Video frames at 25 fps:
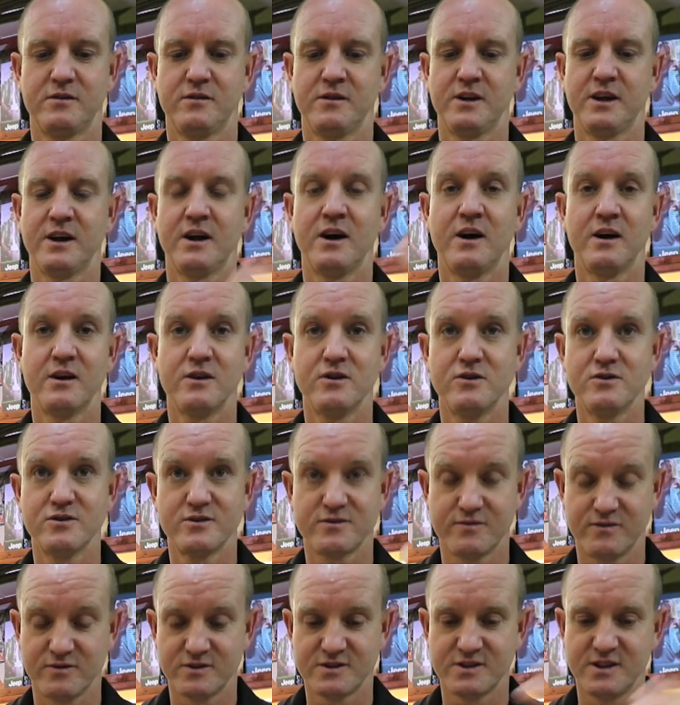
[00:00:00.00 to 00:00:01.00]
that I
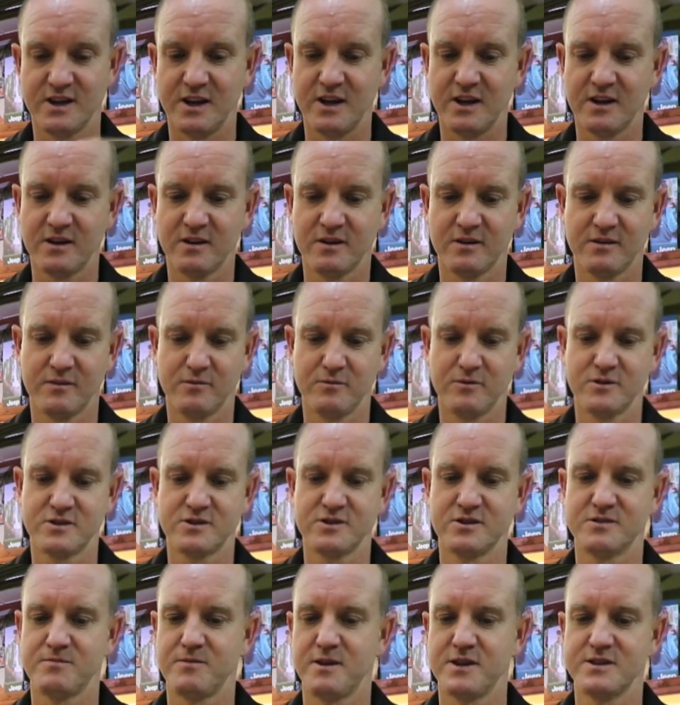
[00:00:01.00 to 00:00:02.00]
use for snelling,
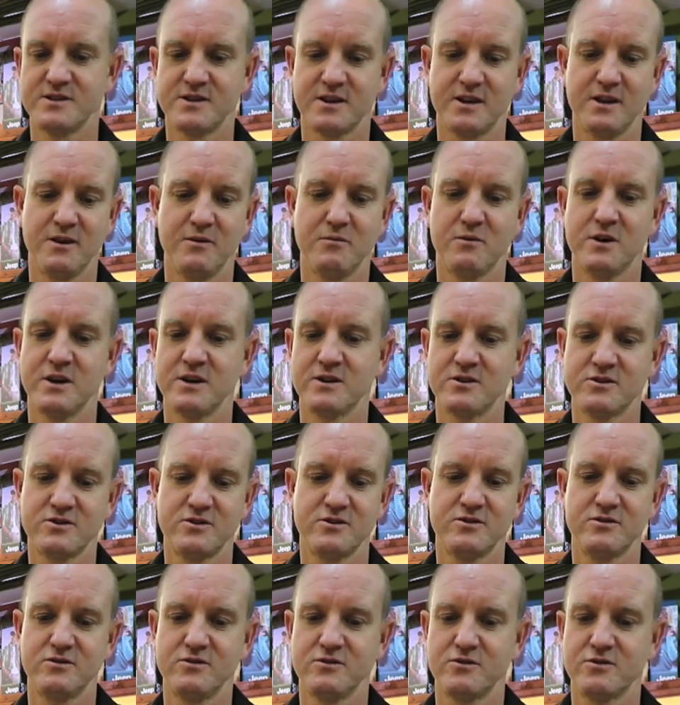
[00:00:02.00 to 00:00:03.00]
which is basically 1,
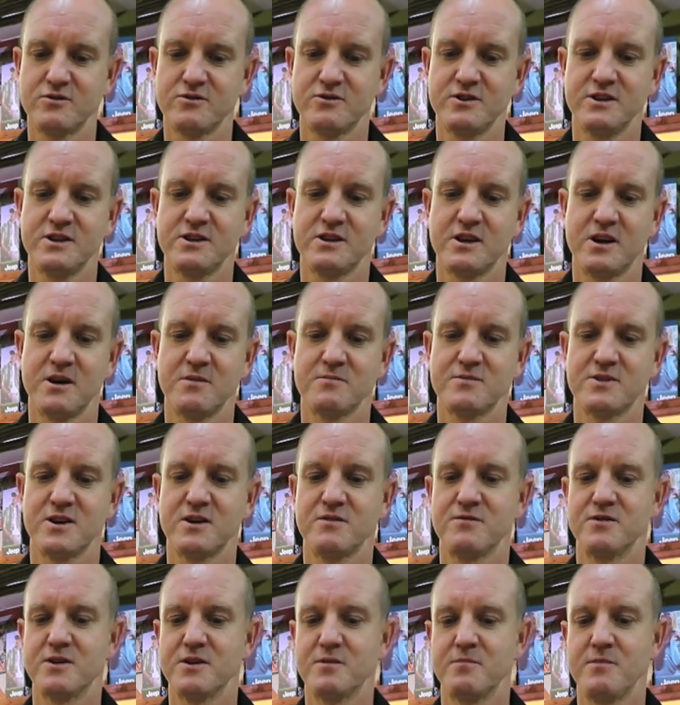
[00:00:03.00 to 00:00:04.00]
2, 3 times
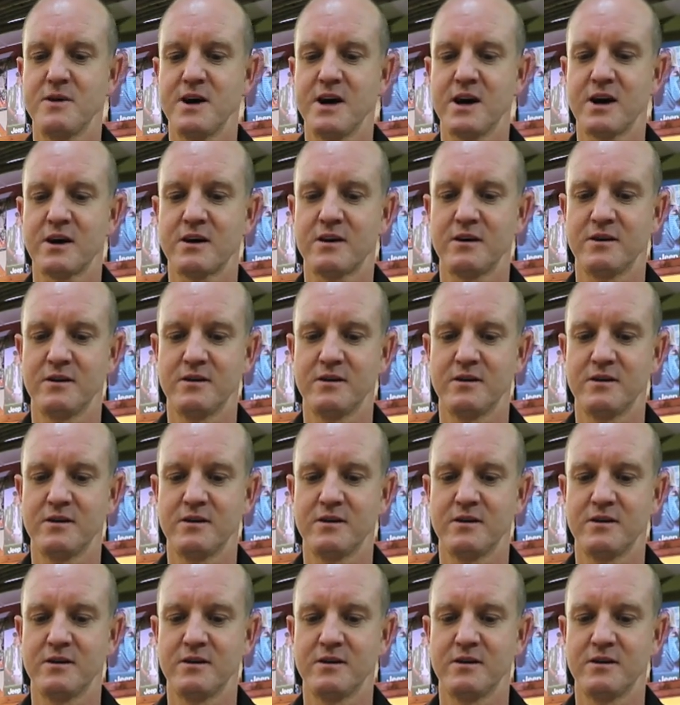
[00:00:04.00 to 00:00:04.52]
over the back